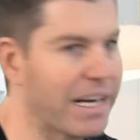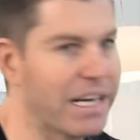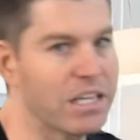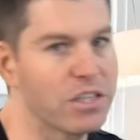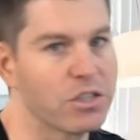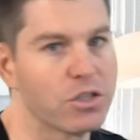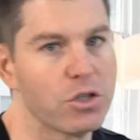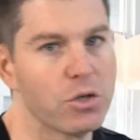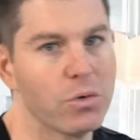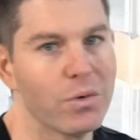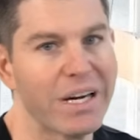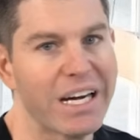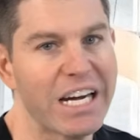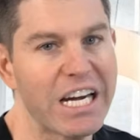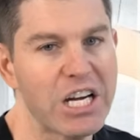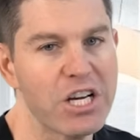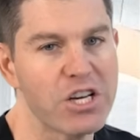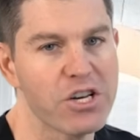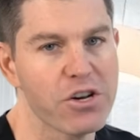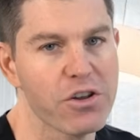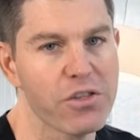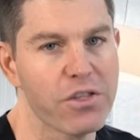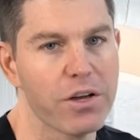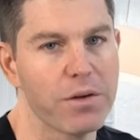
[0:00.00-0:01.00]
into
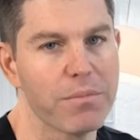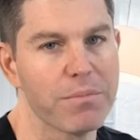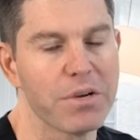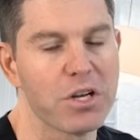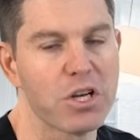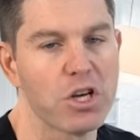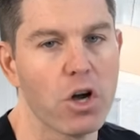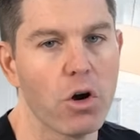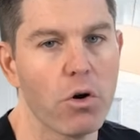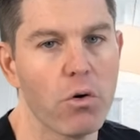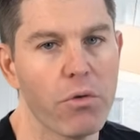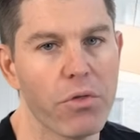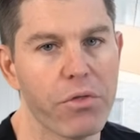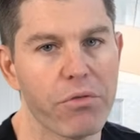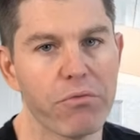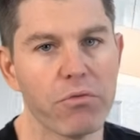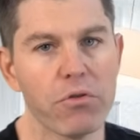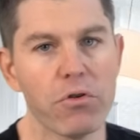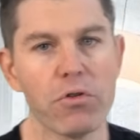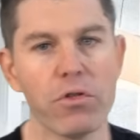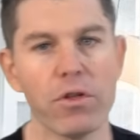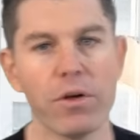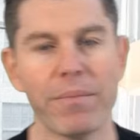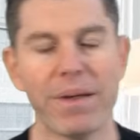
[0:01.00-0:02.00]
each of them, go
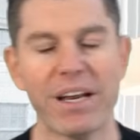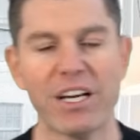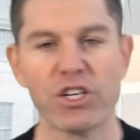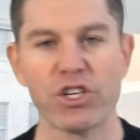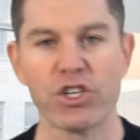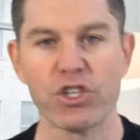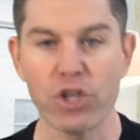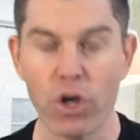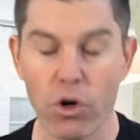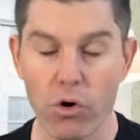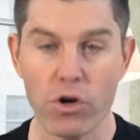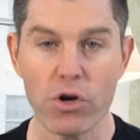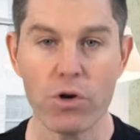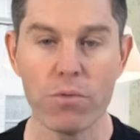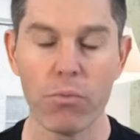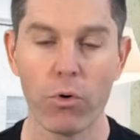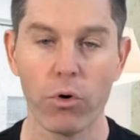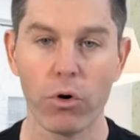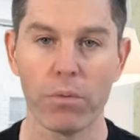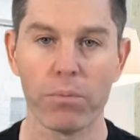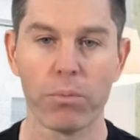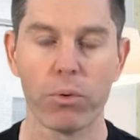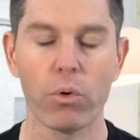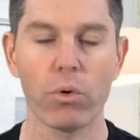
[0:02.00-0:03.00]
through them, and show you,
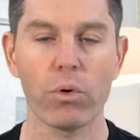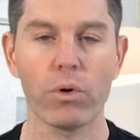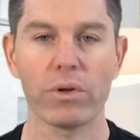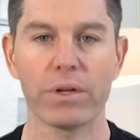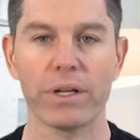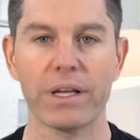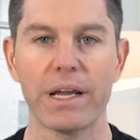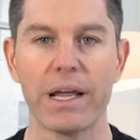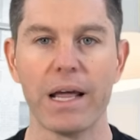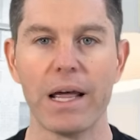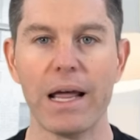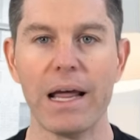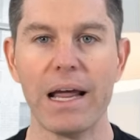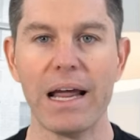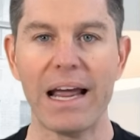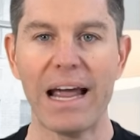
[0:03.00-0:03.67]
more importantly,